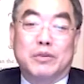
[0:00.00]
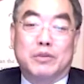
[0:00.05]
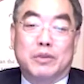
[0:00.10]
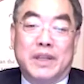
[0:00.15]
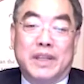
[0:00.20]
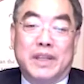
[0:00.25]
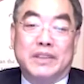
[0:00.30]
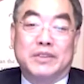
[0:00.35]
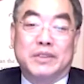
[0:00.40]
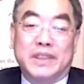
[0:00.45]

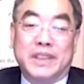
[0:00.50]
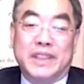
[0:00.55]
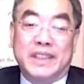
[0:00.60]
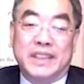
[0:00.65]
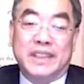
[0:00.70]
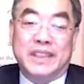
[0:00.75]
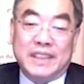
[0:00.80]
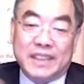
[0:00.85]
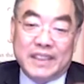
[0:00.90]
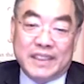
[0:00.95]

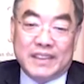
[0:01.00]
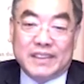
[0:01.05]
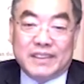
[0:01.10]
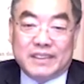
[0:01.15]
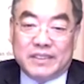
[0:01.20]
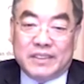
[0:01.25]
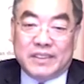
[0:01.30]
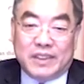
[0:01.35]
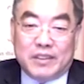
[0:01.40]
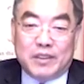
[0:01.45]
gradually,
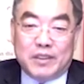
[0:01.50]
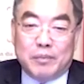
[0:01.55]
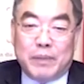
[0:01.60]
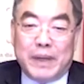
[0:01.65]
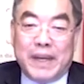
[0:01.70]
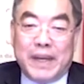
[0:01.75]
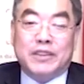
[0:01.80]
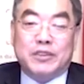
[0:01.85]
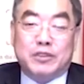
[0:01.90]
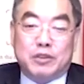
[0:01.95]

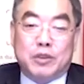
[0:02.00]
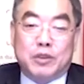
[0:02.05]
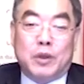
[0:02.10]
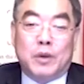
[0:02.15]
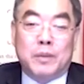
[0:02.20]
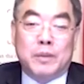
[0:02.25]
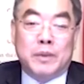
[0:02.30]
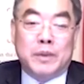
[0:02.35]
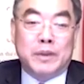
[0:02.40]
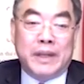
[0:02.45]
back to
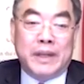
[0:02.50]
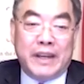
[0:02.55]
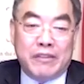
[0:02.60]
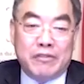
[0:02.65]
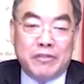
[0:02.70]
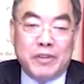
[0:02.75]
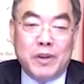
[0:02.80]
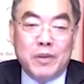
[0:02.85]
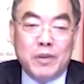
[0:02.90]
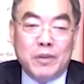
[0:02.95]
normal
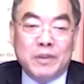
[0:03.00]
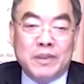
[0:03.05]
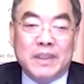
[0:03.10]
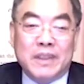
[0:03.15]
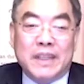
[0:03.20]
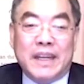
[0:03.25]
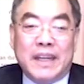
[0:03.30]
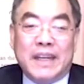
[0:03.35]
level.